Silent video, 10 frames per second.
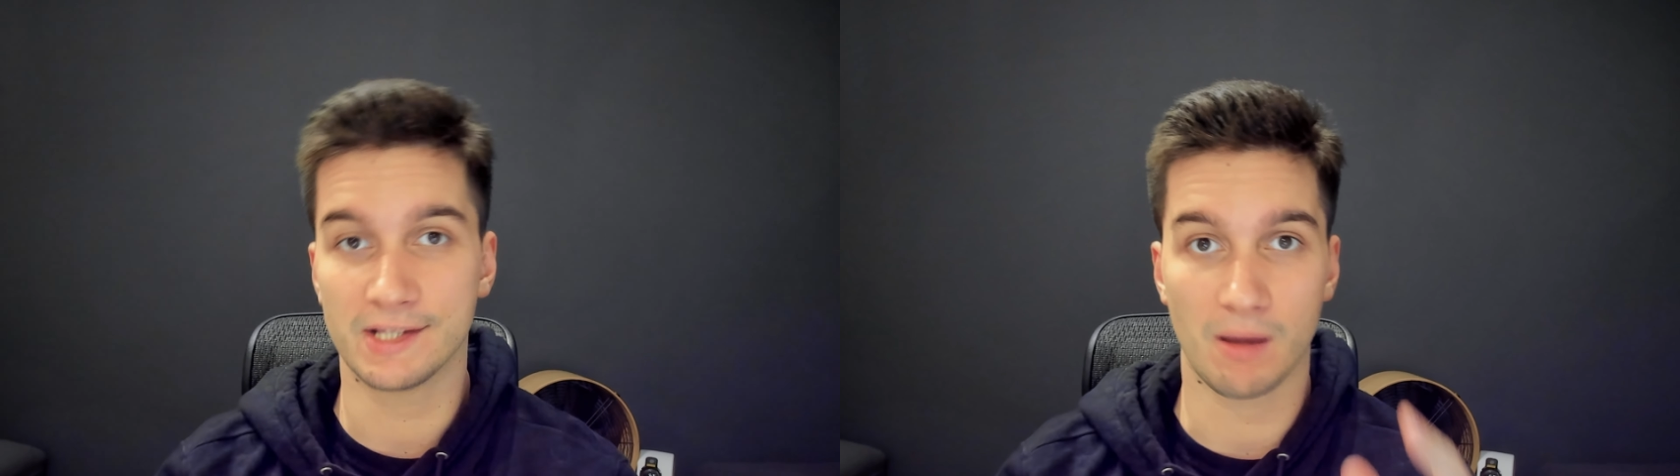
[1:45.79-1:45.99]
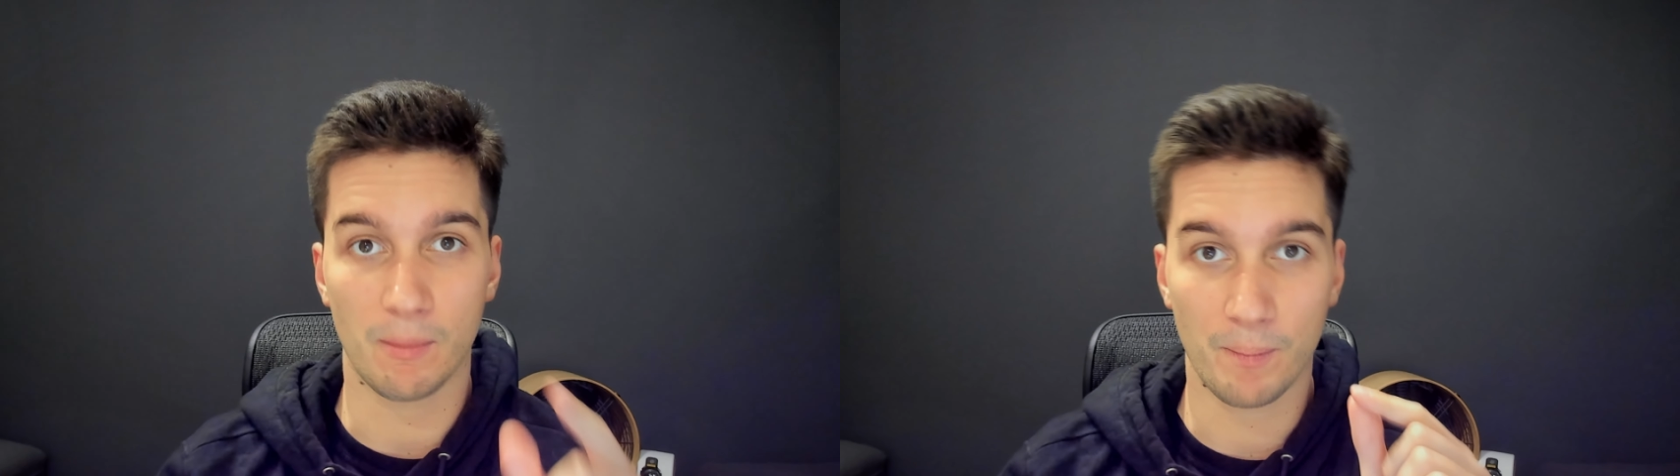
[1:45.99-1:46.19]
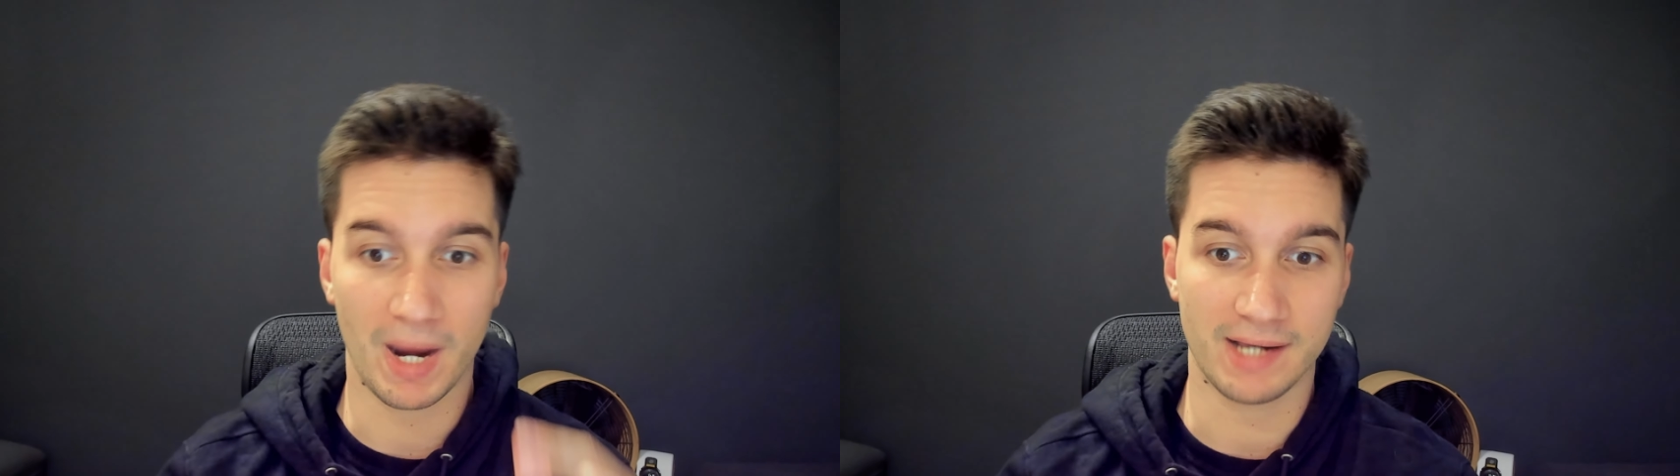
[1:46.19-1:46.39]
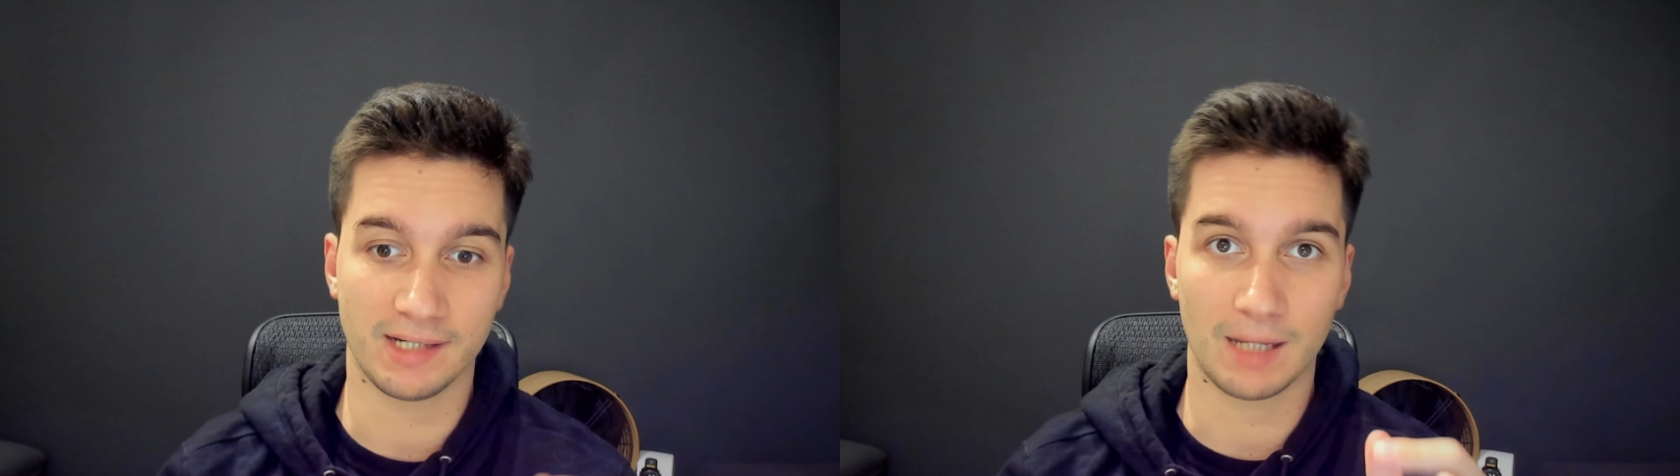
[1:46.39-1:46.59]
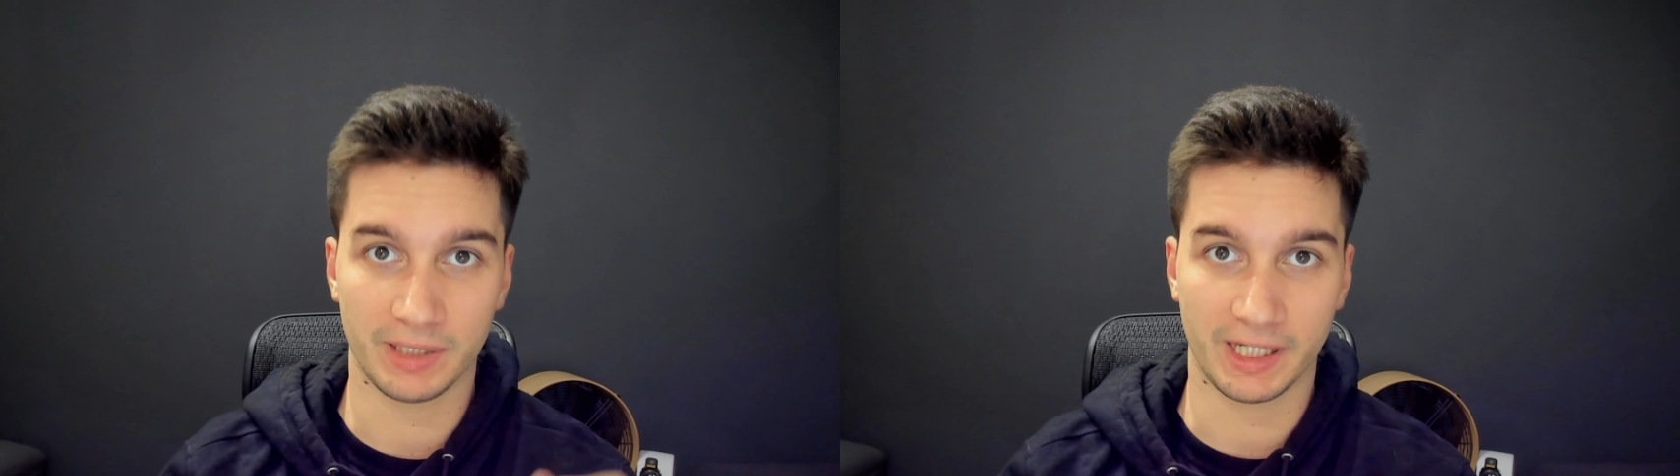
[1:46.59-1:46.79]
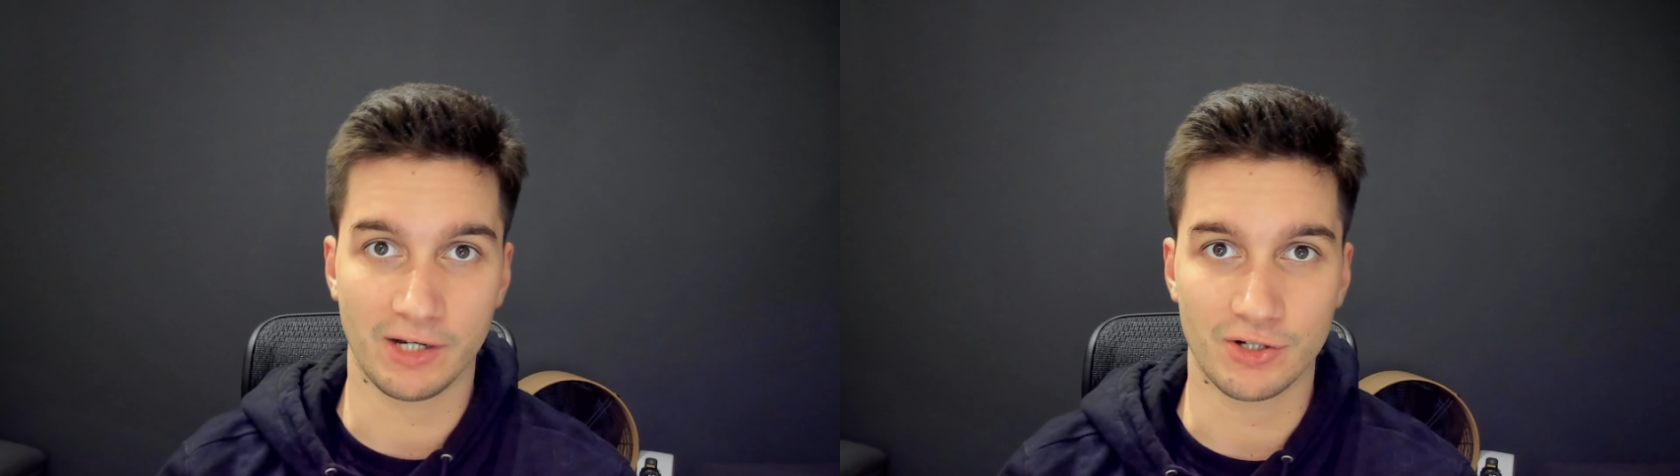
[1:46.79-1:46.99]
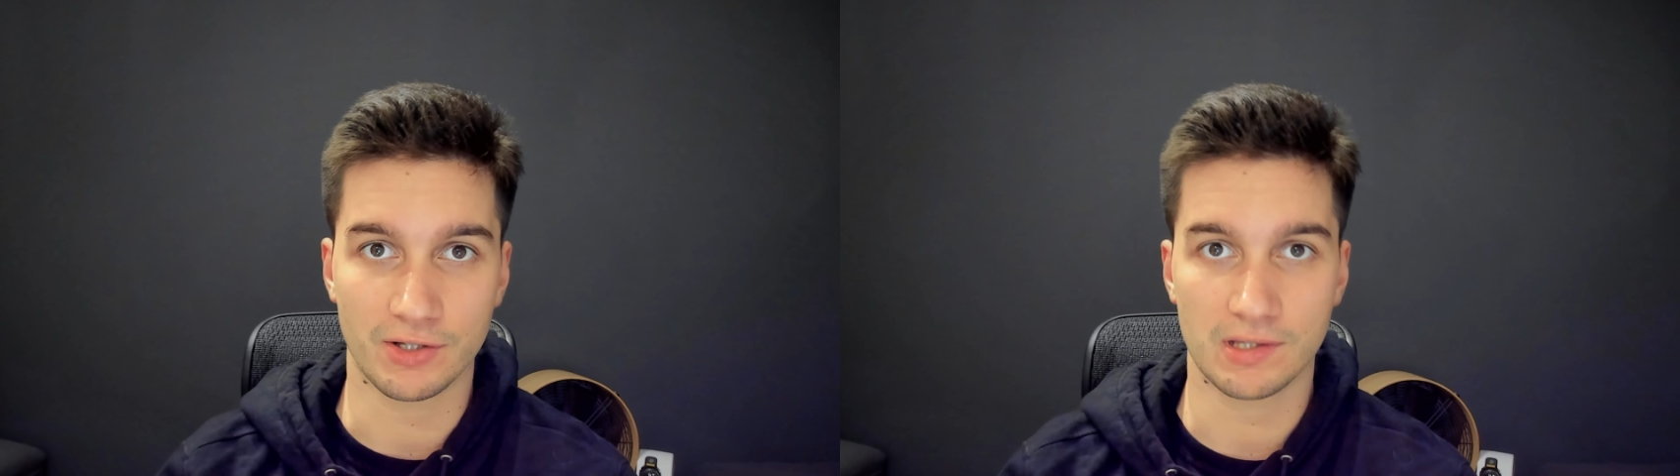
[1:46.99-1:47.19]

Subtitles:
some amazing applications.